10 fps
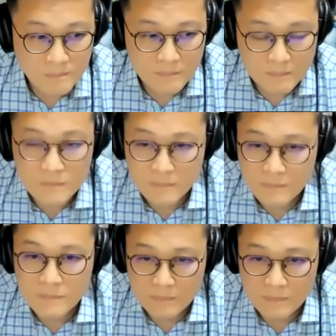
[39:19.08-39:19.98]
Right. Then you're
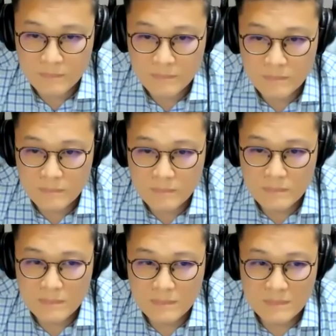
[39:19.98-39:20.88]
like, yo,
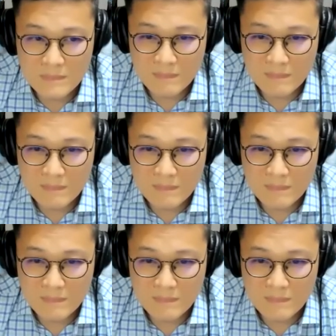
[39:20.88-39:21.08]
what?